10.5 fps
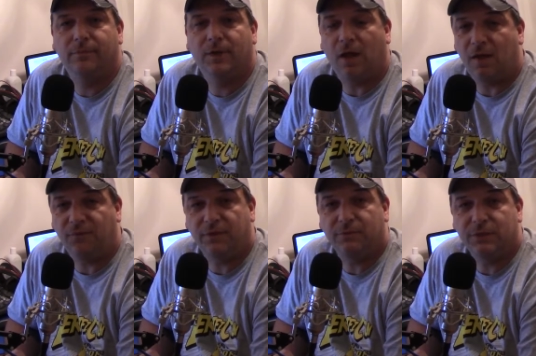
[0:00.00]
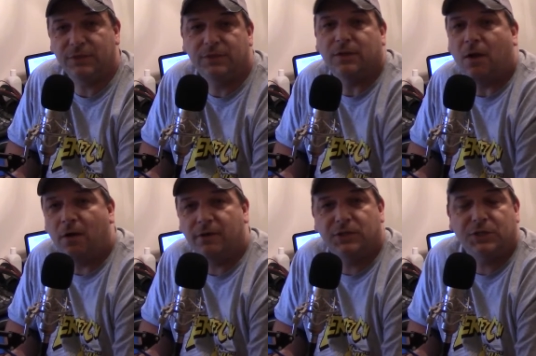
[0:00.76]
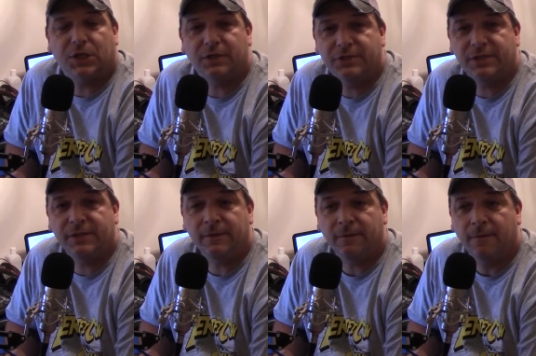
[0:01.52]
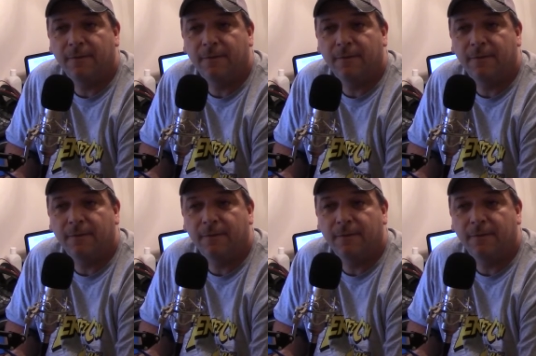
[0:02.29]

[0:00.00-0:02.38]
Coughlin was hard charging.